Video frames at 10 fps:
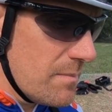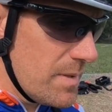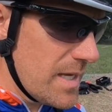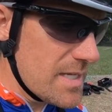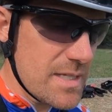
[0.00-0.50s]

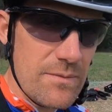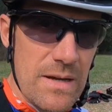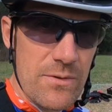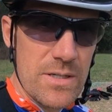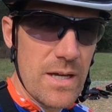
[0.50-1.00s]
because I've
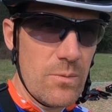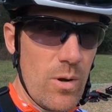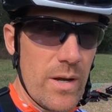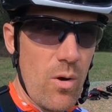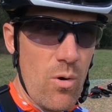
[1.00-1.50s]
never done
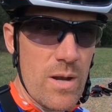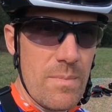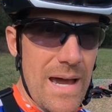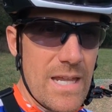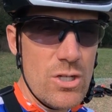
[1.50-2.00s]
one on
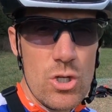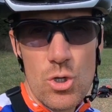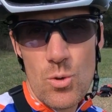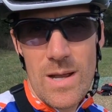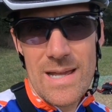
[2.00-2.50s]
my
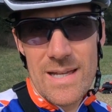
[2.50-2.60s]
new